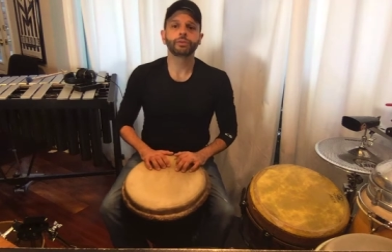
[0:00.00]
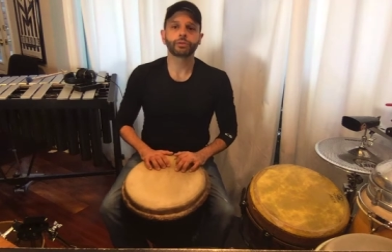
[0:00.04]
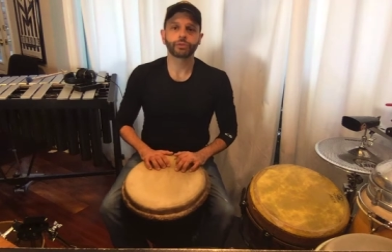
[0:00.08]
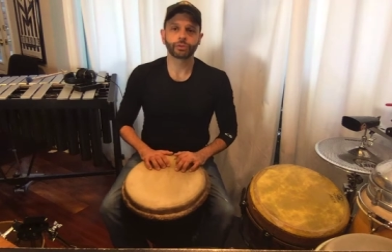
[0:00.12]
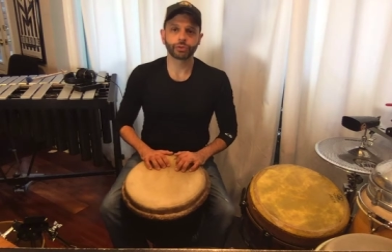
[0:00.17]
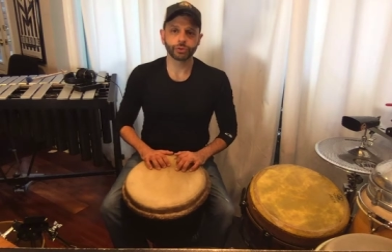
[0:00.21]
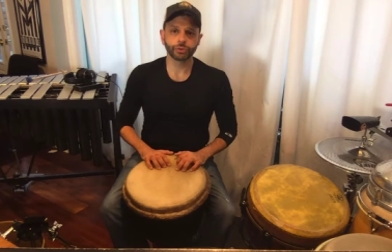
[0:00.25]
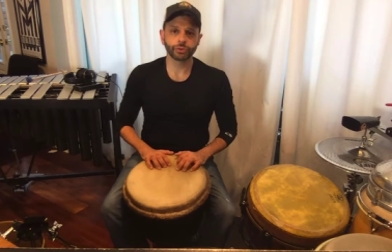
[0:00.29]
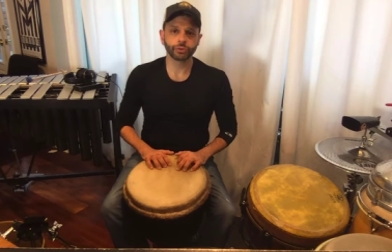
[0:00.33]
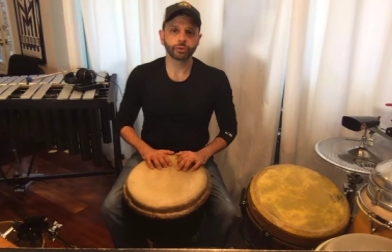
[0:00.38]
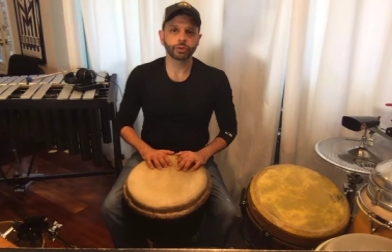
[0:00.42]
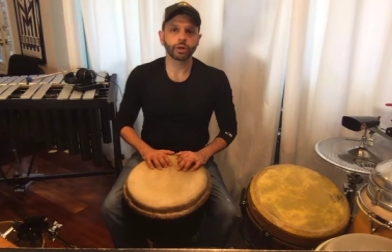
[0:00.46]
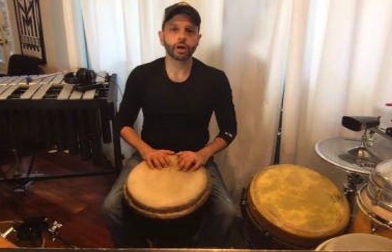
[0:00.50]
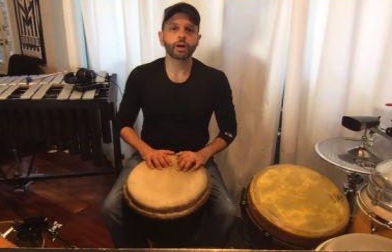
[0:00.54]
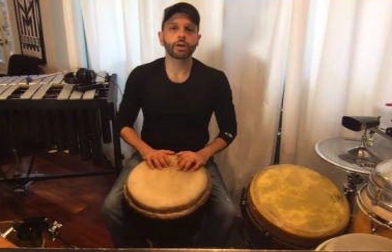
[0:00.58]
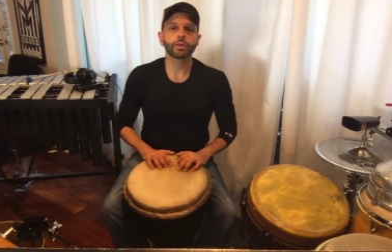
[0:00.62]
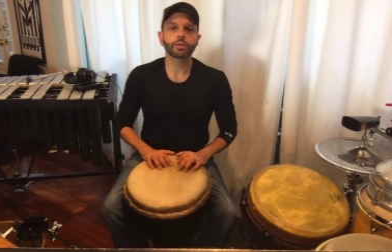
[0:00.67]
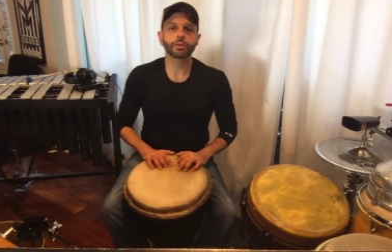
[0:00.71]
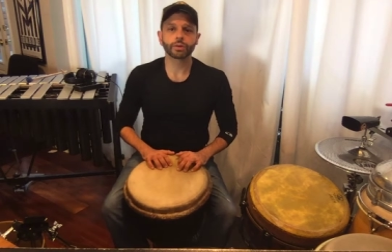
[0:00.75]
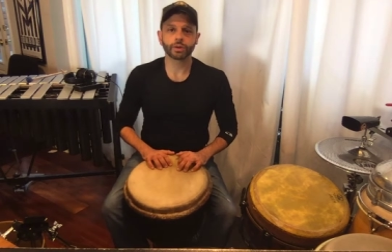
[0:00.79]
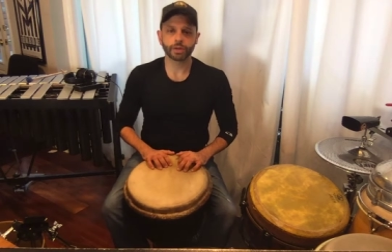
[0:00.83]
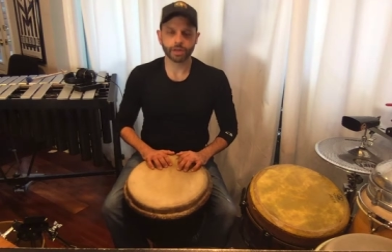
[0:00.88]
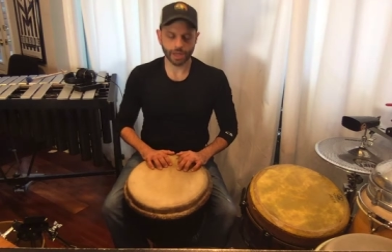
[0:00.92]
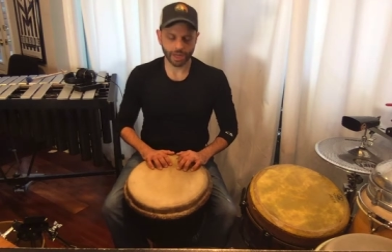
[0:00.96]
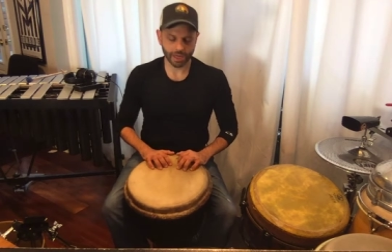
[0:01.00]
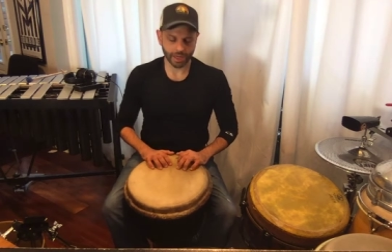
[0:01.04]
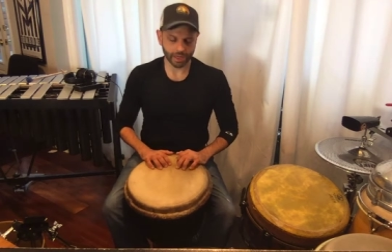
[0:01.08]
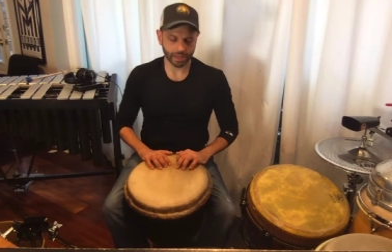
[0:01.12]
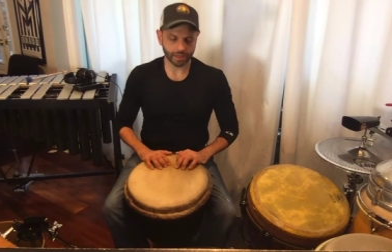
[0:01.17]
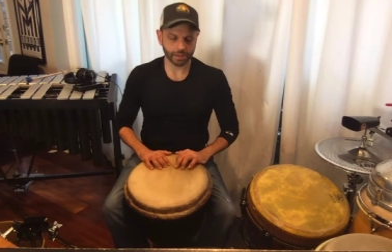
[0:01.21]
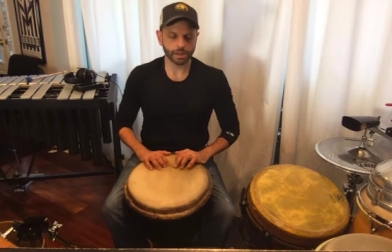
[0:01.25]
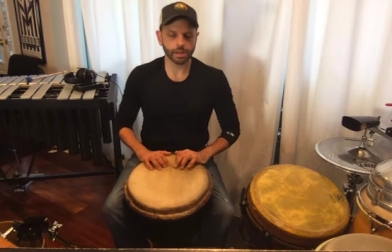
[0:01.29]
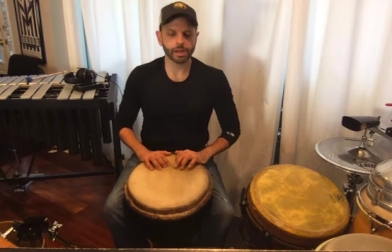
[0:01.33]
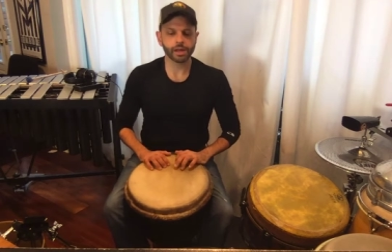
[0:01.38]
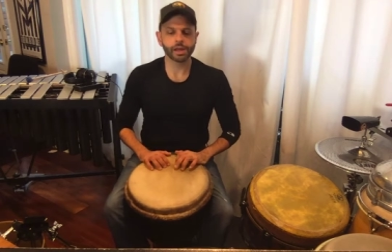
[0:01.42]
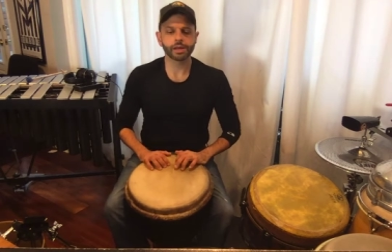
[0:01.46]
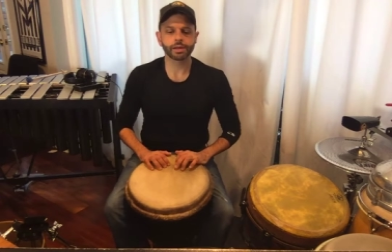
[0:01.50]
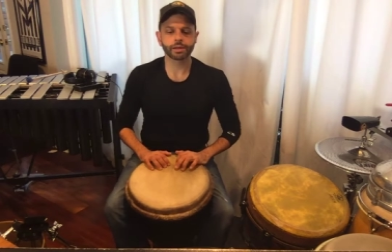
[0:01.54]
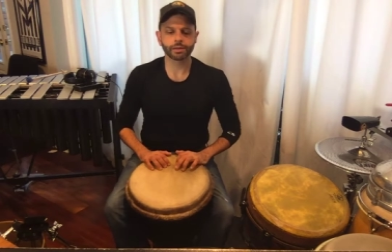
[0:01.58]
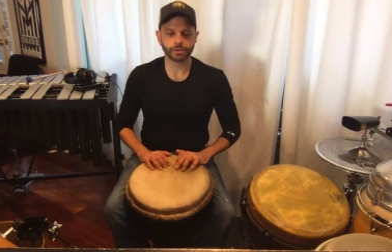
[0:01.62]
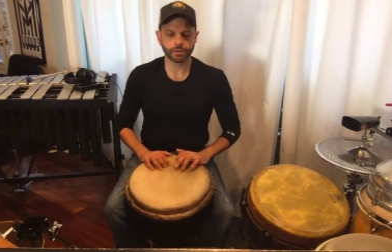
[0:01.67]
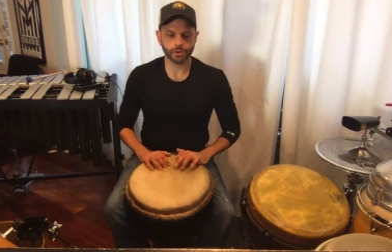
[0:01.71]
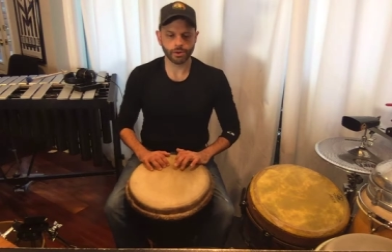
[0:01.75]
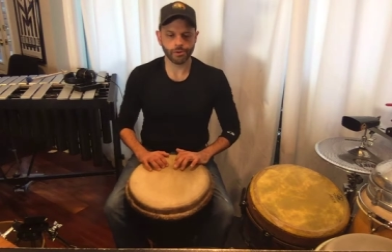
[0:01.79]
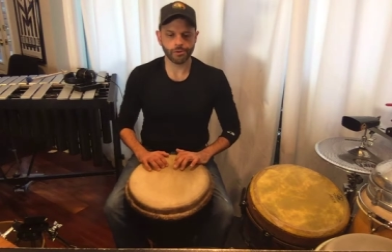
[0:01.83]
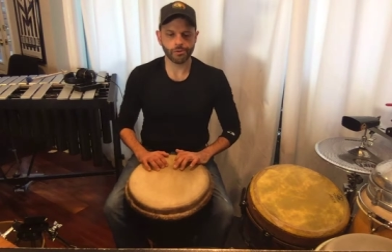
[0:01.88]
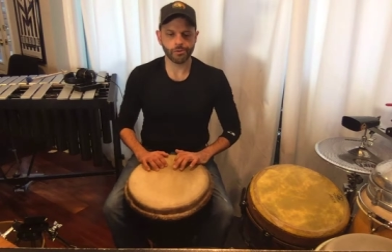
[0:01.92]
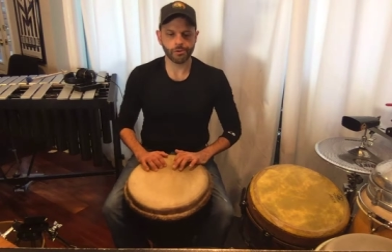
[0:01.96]
to other hand and
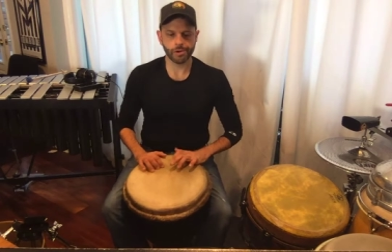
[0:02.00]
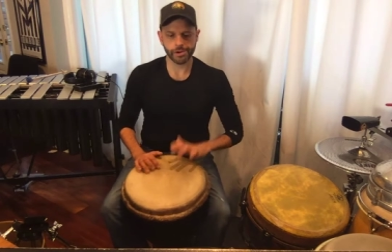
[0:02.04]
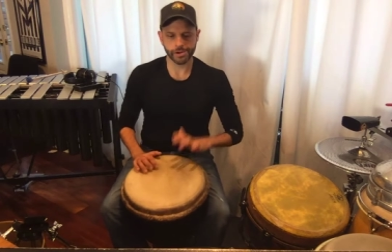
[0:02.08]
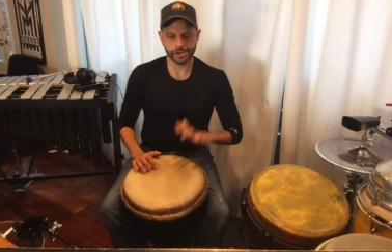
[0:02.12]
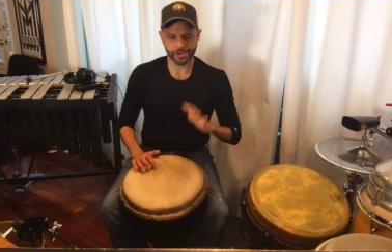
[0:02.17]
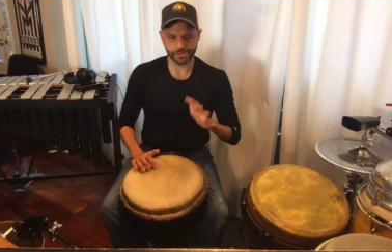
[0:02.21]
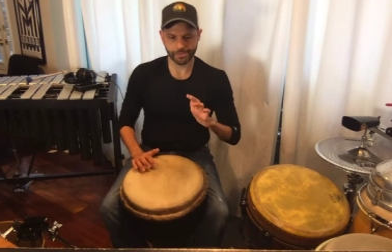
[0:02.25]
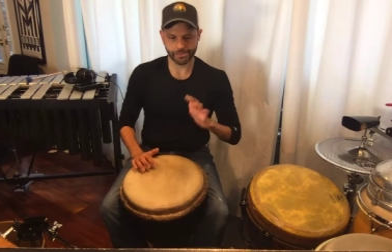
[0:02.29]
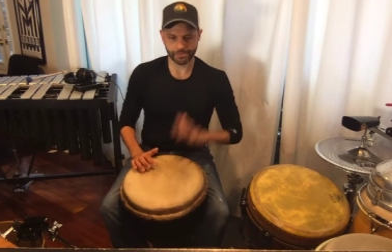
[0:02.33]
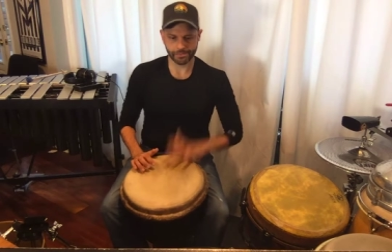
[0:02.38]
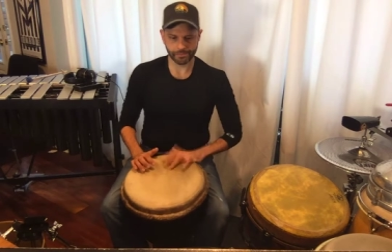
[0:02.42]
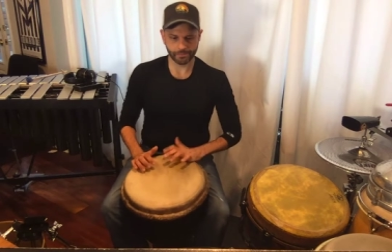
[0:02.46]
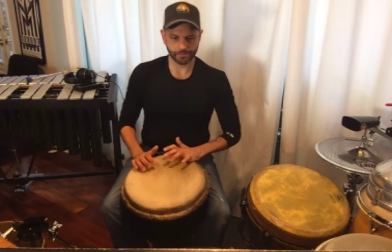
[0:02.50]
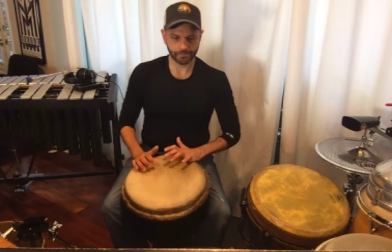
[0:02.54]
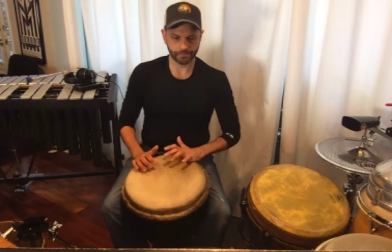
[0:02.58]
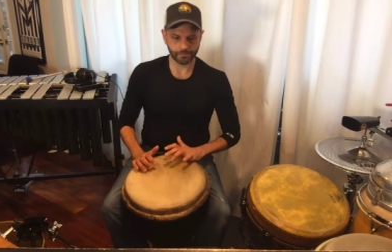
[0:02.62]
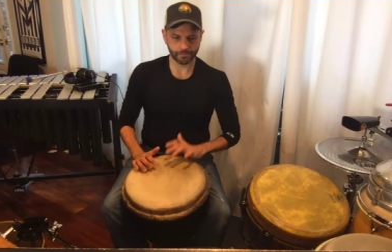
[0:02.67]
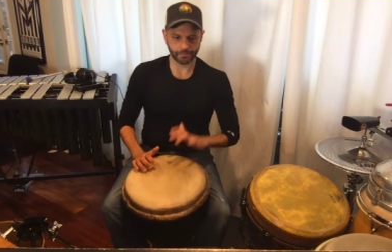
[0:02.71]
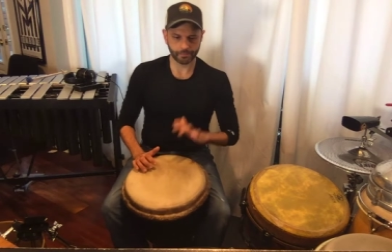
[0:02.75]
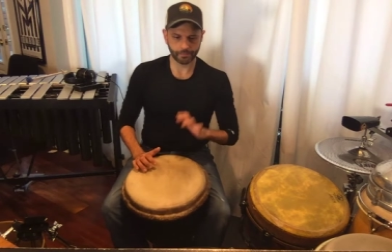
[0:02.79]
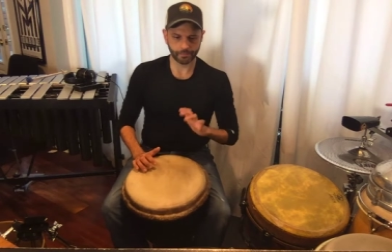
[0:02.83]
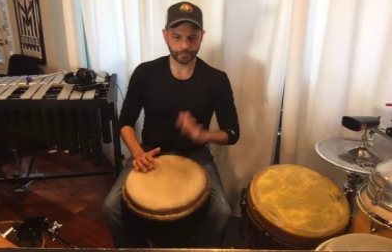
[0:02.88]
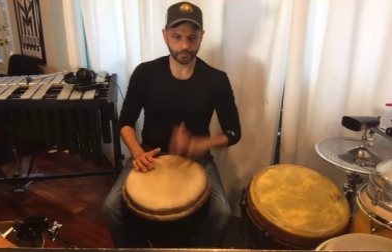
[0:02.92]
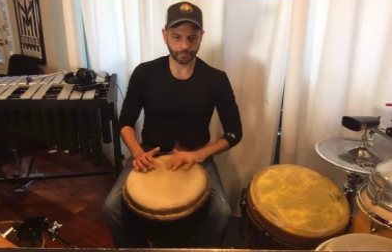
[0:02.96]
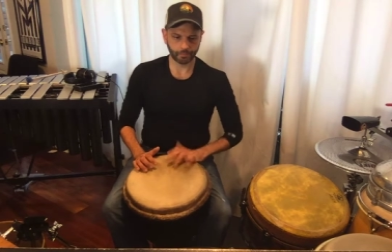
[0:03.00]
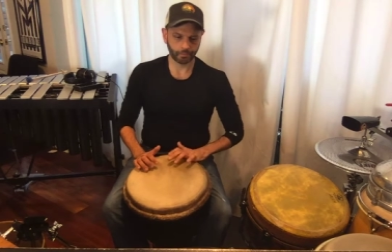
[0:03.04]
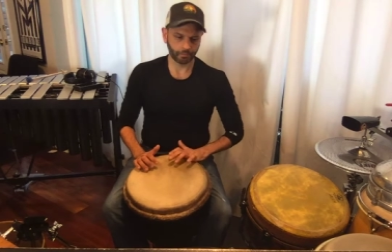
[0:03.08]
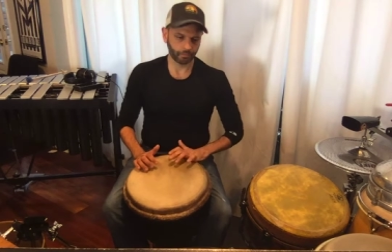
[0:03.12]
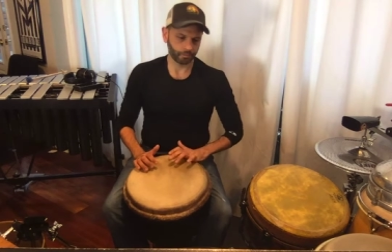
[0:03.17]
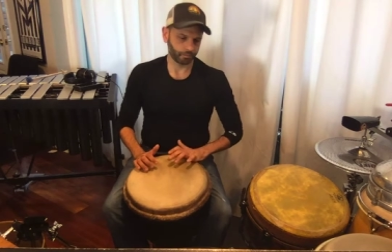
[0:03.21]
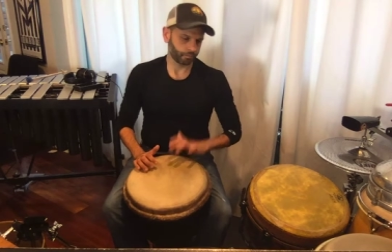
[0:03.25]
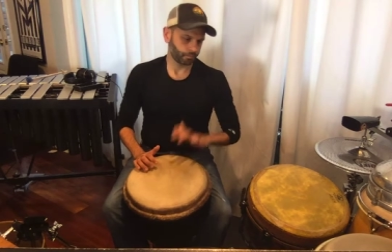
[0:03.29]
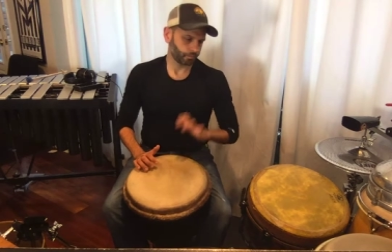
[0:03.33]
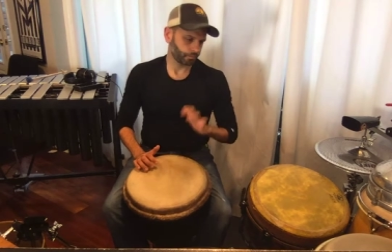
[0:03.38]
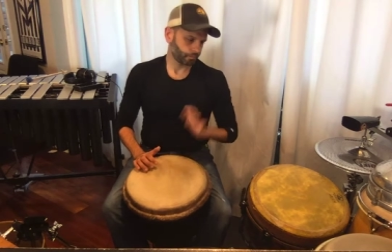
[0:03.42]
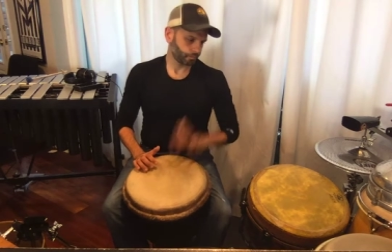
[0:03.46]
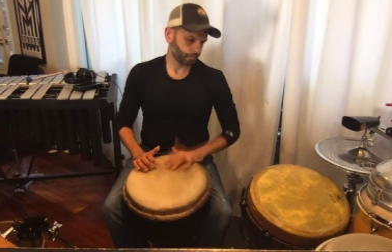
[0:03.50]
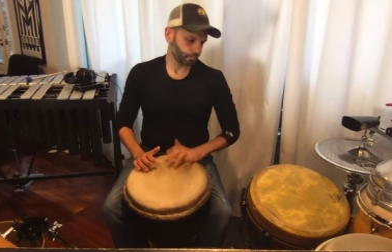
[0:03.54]
go. And.